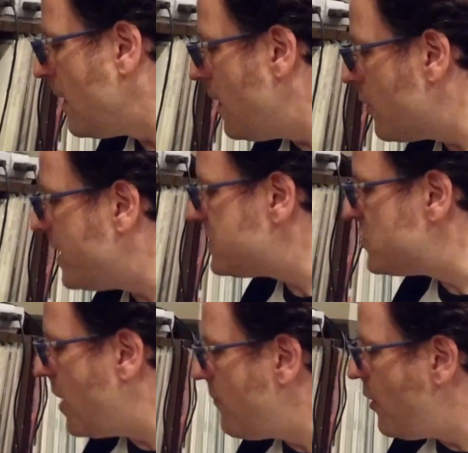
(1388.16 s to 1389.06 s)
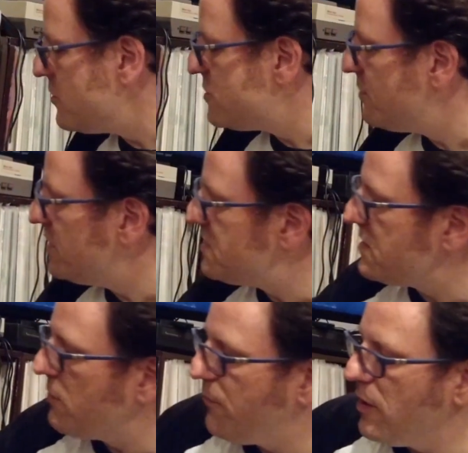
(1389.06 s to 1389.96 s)
Okay, so I've also been
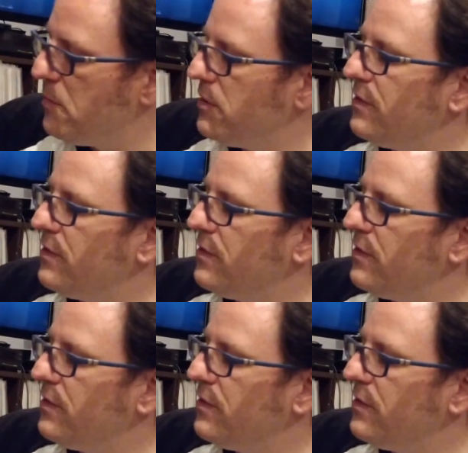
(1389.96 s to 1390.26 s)
listening to a fair bit of